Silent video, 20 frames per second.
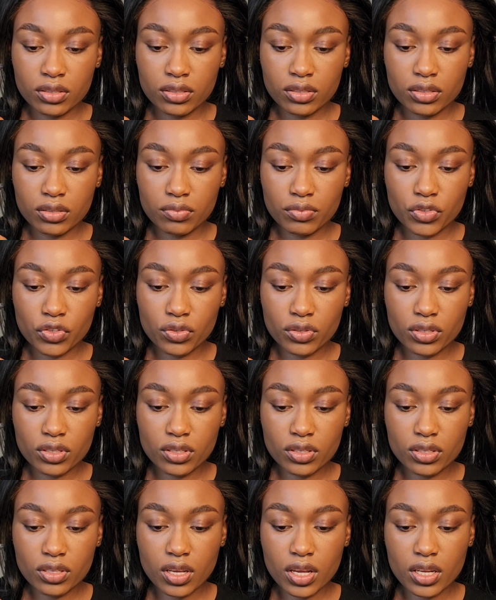I'm using
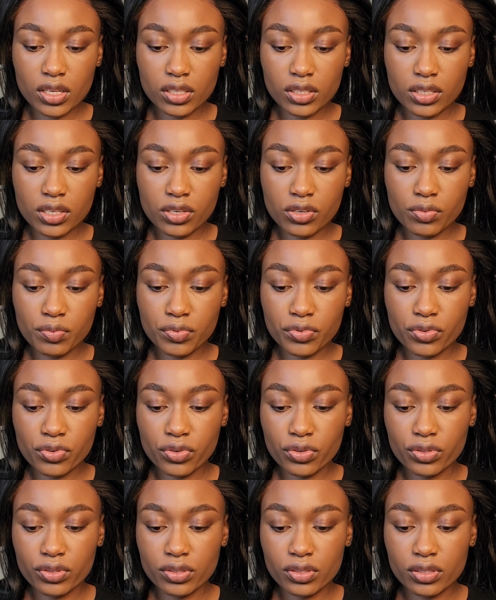the LA Girl Pro
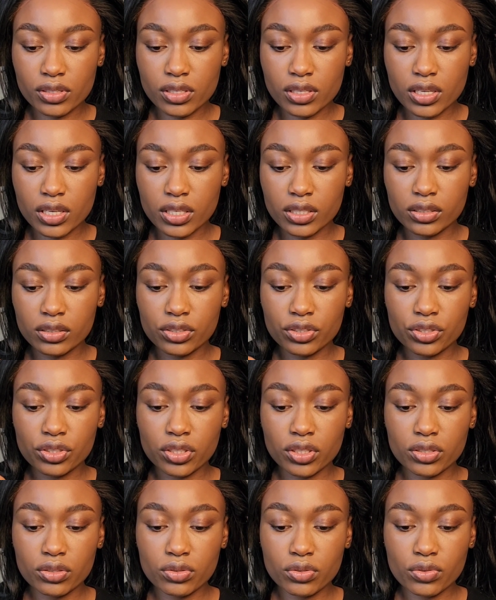concealer in the
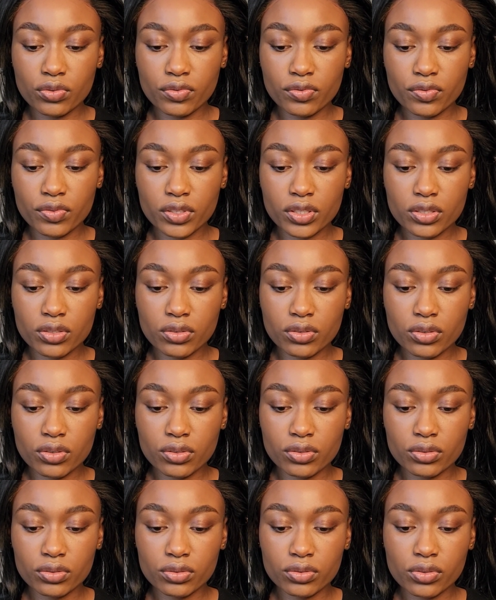shade Toffee to
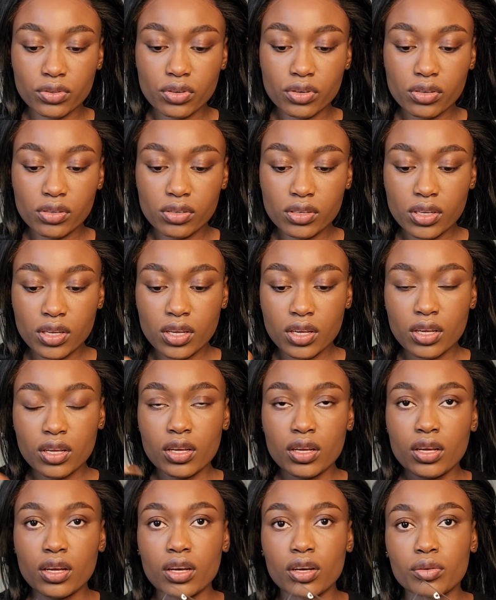contour.
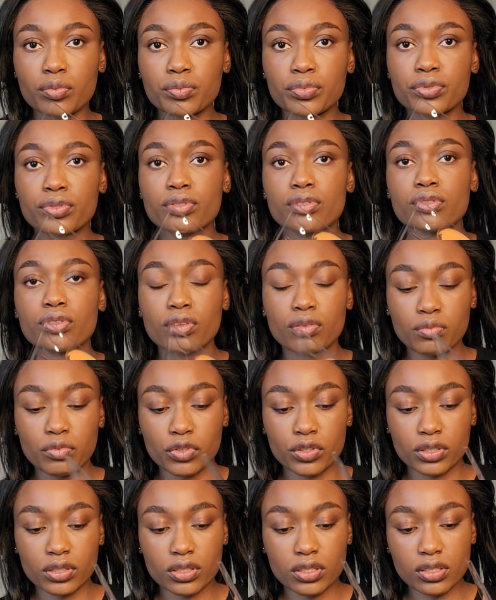I'll put some
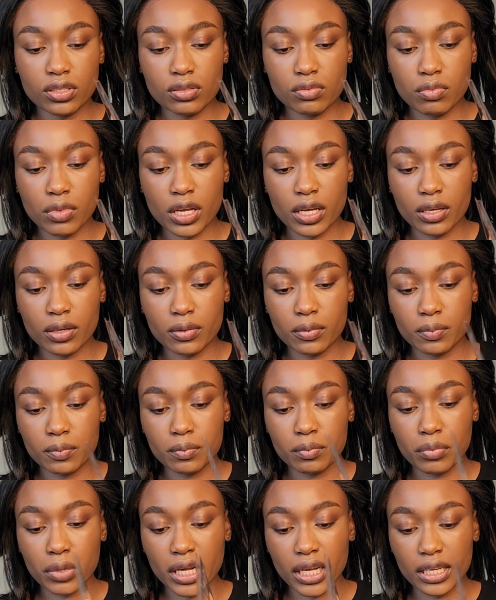on this my
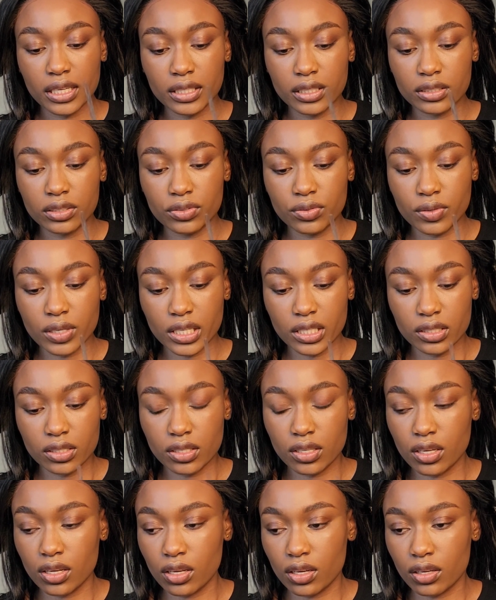palette right
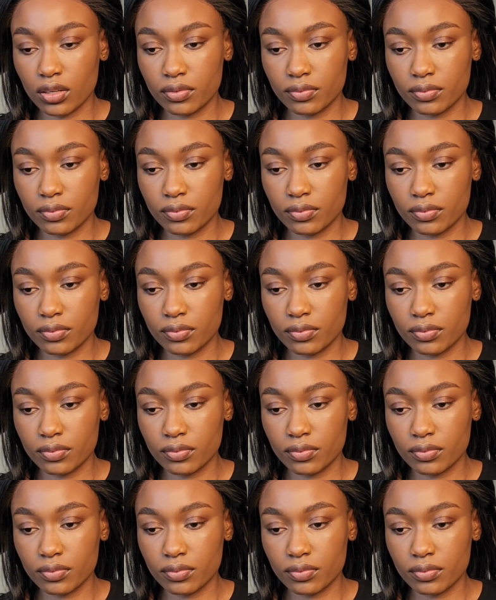here.